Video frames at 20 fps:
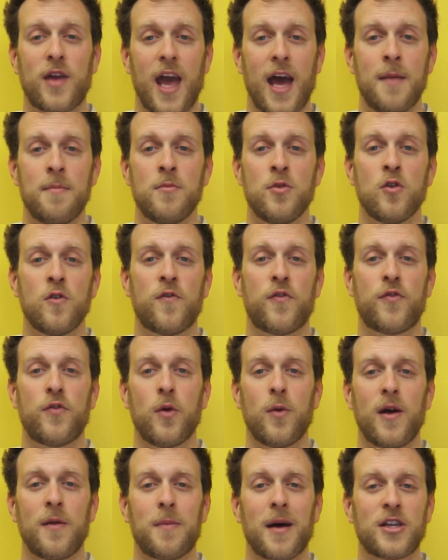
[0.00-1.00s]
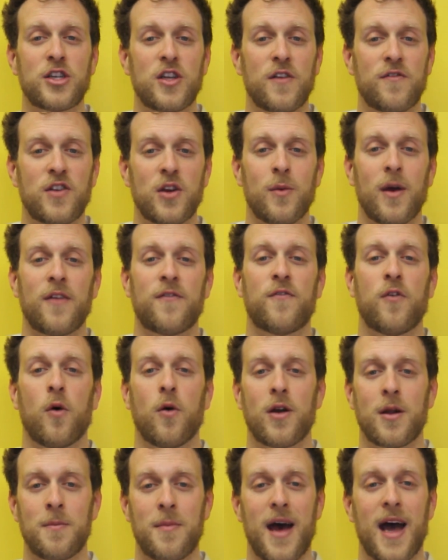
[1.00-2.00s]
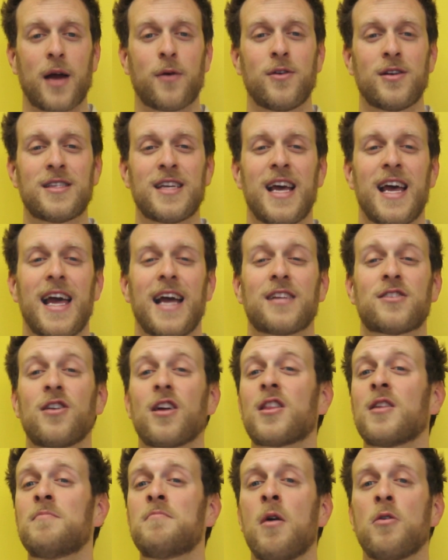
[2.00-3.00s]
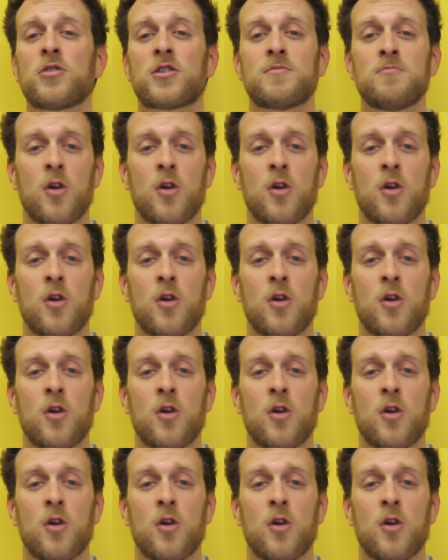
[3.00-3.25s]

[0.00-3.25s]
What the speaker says: can move through it by shifting your weight forward and backwards, it's not the most